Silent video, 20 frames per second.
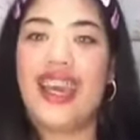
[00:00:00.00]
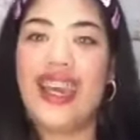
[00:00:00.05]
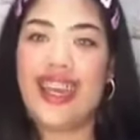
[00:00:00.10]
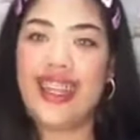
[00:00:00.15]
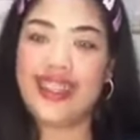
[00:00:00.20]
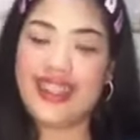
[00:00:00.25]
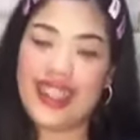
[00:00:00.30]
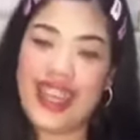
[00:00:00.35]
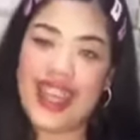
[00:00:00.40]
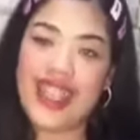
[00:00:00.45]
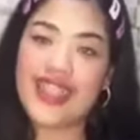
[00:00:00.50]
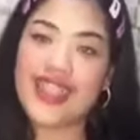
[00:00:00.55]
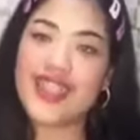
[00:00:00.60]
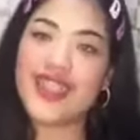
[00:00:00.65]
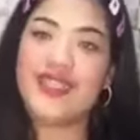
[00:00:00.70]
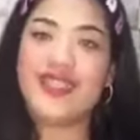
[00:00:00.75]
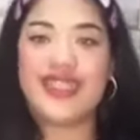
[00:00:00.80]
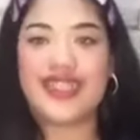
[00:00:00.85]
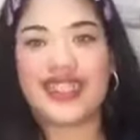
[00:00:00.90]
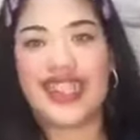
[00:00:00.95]
And then
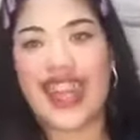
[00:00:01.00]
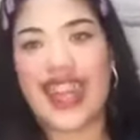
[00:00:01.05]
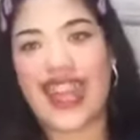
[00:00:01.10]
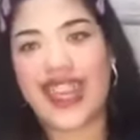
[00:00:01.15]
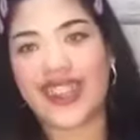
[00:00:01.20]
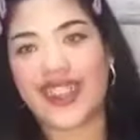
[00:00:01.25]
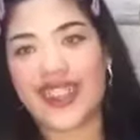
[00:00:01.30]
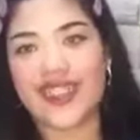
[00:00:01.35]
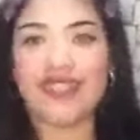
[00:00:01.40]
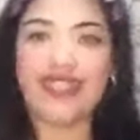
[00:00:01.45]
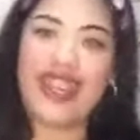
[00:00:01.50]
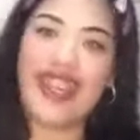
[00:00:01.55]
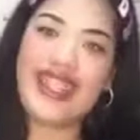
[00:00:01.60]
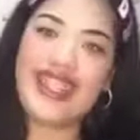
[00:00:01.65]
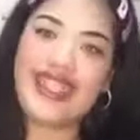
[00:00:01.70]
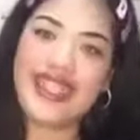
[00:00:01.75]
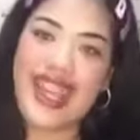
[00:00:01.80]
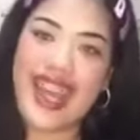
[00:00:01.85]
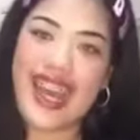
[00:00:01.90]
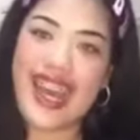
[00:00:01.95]
subscribe to my
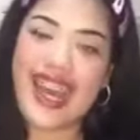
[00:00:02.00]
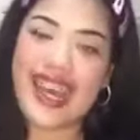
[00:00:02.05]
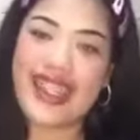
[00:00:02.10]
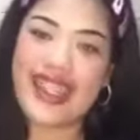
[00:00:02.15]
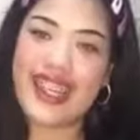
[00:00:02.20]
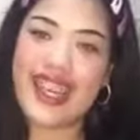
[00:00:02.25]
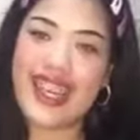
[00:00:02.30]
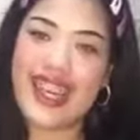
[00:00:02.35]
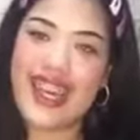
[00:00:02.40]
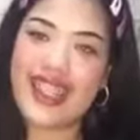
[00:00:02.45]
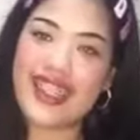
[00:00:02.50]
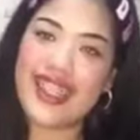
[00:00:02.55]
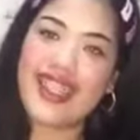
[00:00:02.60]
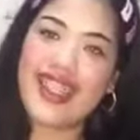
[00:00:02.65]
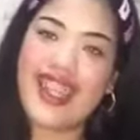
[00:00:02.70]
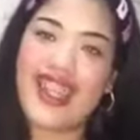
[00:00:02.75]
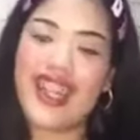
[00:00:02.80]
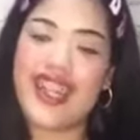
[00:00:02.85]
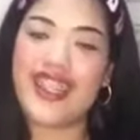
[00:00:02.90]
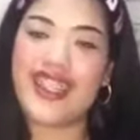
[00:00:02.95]
channel. Then
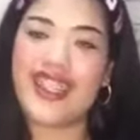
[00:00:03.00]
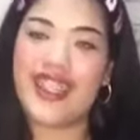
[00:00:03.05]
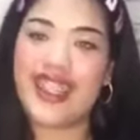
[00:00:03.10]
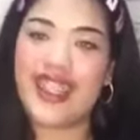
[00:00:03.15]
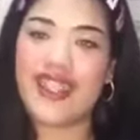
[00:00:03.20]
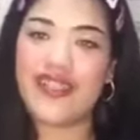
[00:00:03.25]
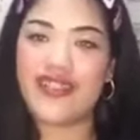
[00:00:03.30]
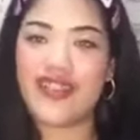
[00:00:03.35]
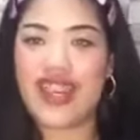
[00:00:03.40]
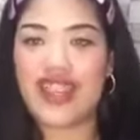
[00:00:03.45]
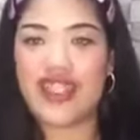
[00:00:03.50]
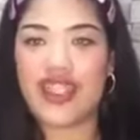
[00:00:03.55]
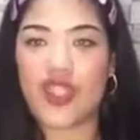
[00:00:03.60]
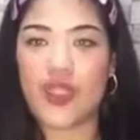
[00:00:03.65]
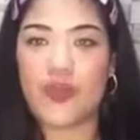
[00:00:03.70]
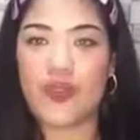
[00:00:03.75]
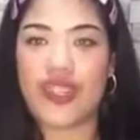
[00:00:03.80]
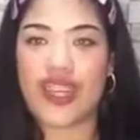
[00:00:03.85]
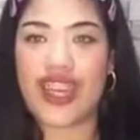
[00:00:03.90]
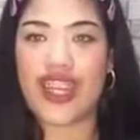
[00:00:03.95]
click na rin yung
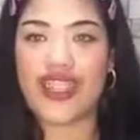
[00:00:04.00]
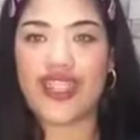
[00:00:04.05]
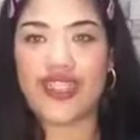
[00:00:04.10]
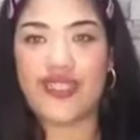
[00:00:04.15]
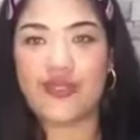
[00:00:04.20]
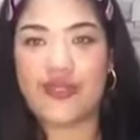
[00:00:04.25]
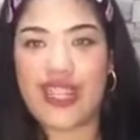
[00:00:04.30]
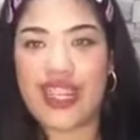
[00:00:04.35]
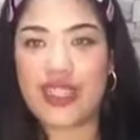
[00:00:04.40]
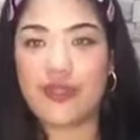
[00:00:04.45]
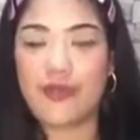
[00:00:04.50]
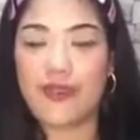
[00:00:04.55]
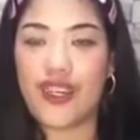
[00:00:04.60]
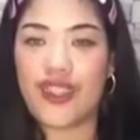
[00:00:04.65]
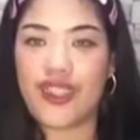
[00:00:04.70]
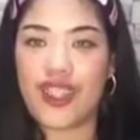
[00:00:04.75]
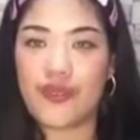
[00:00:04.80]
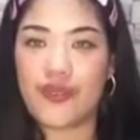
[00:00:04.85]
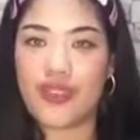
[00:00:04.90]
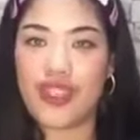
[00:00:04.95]
notification bell
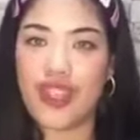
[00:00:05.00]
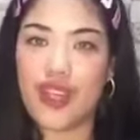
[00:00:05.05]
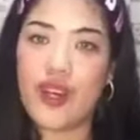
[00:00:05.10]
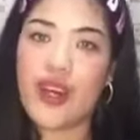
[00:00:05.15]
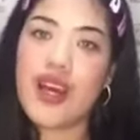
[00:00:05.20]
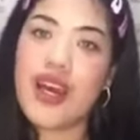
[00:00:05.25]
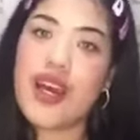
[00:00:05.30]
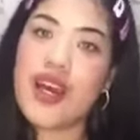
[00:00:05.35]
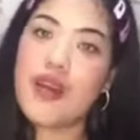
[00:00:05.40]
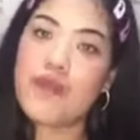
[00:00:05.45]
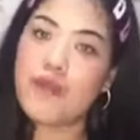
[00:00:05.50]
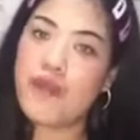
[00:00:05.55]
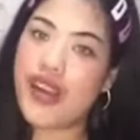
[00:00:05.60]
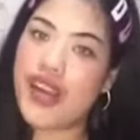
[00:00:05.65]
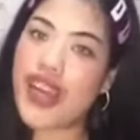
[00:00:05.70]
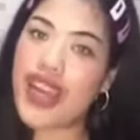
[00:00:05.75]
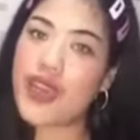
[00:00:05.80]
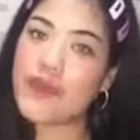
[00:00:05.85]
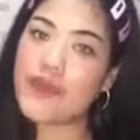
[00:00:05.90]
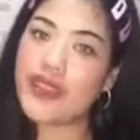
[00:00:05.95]
button below. Para
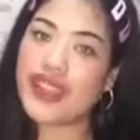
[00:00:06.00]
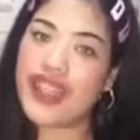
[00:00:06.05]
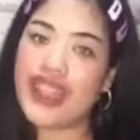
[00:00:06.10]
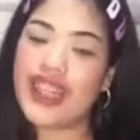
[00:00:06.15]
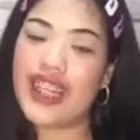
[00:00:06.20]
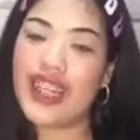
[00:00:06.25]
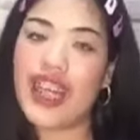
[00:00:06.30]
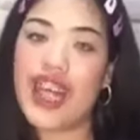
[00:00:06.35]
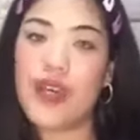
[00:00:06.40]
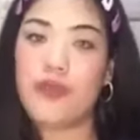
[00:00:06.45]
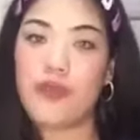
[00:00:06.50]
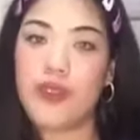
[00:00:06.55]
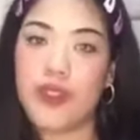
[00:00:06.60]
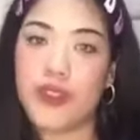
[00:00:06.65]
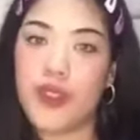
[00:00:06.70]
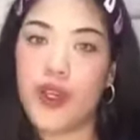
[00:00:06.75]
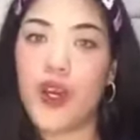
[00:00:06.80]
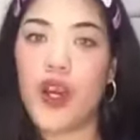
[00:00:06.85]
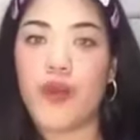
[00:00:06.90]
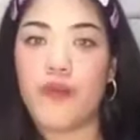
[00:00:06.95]
every time nag-upload
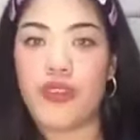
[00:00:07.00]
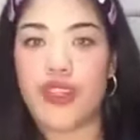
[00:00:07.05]
ako,